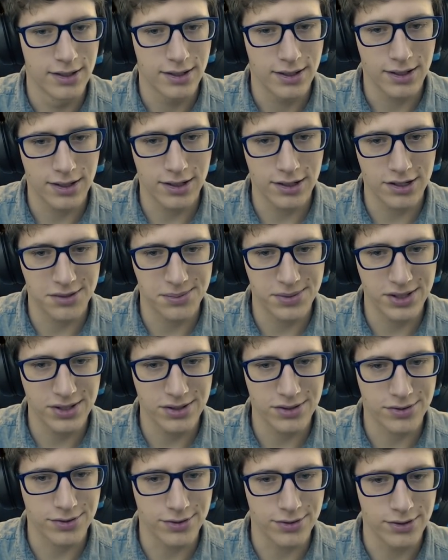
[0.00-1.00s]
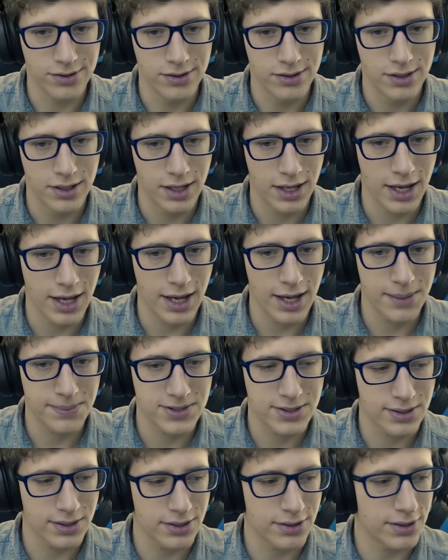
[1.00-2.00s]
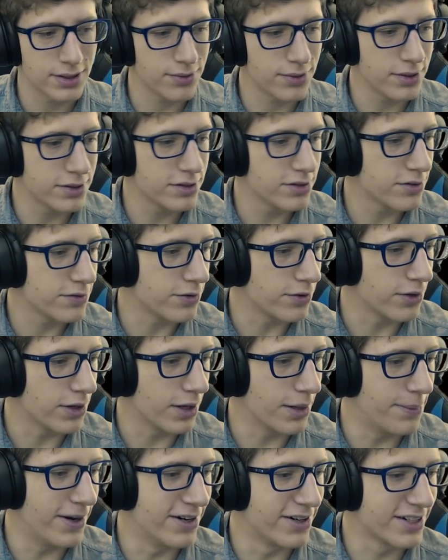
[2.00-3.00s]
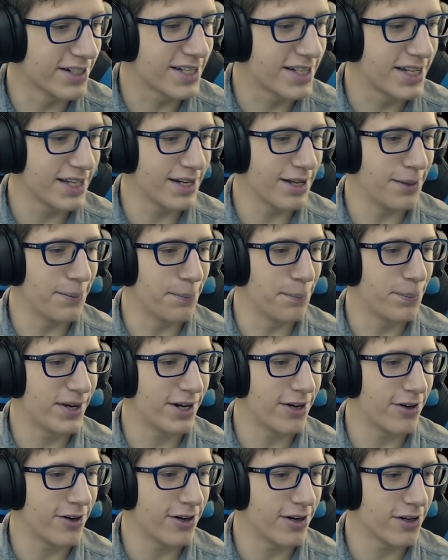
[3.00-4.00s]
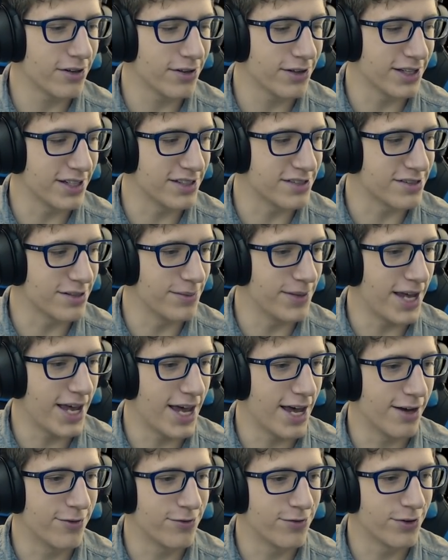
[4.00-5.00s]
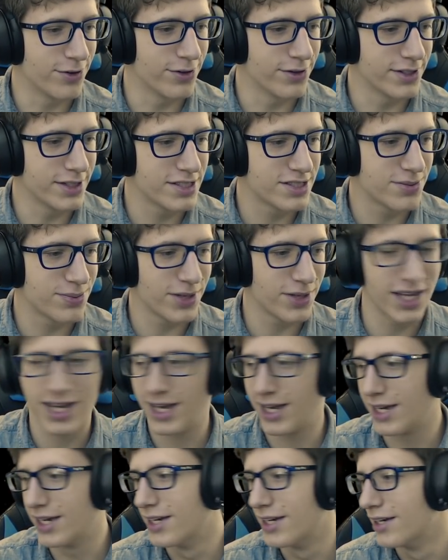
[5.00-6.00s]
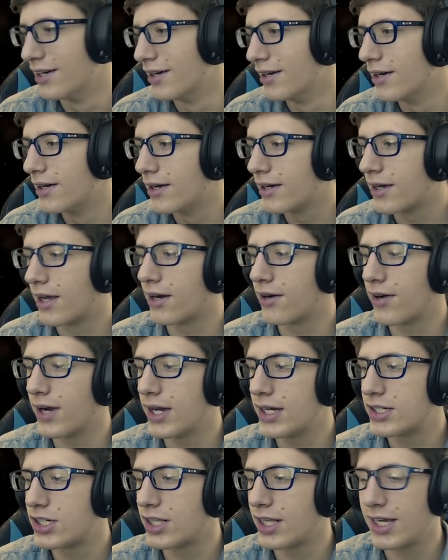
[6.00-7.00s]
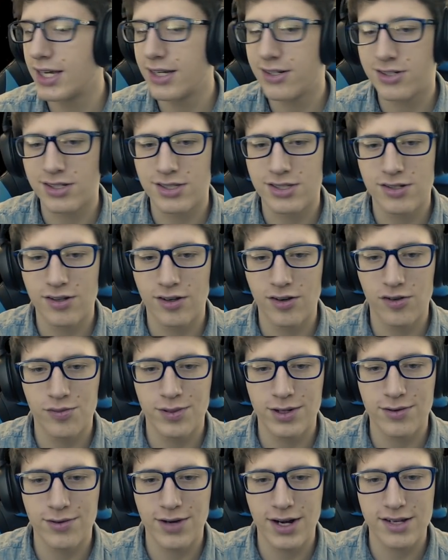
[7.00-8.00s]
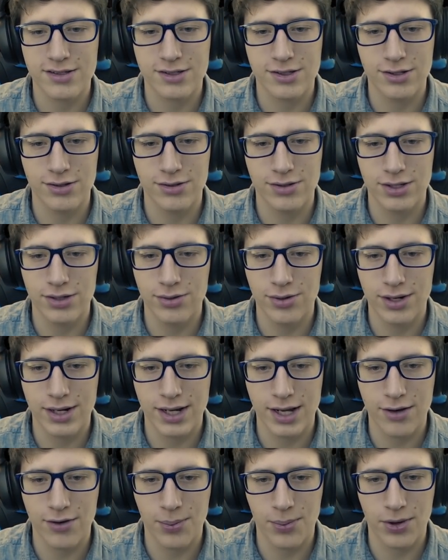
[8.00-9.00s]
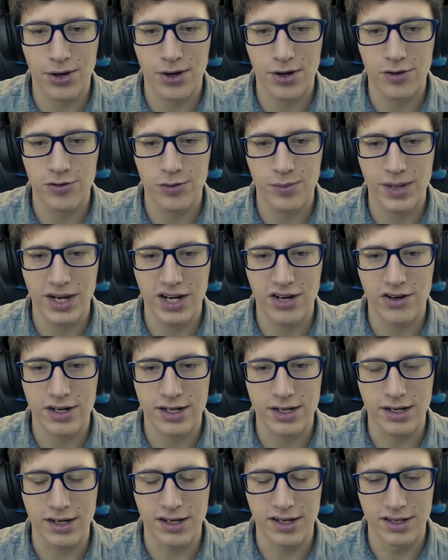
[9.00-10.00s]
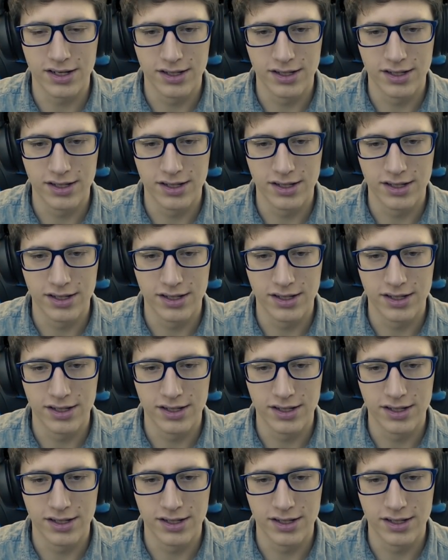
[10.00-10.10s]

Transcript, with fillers: Oh, beautiful. Absolutely wonderful. American imperialism at full display. Congratulations, you have been rescued. You are now a part of America.